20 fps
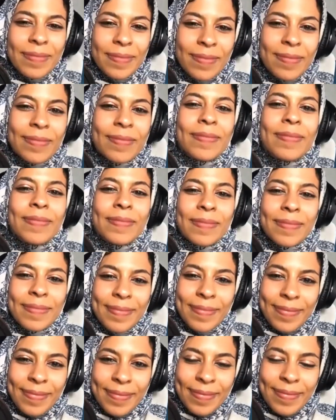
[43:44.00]
technology
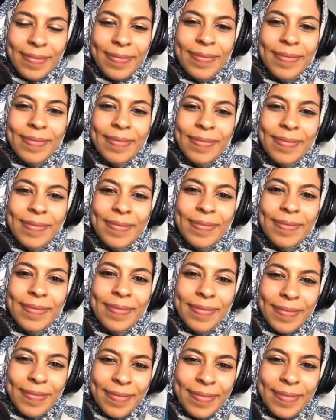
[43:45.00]
is developed. There
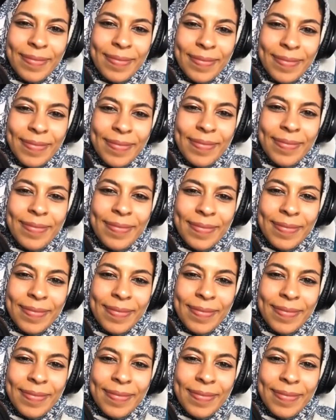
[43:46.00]
are now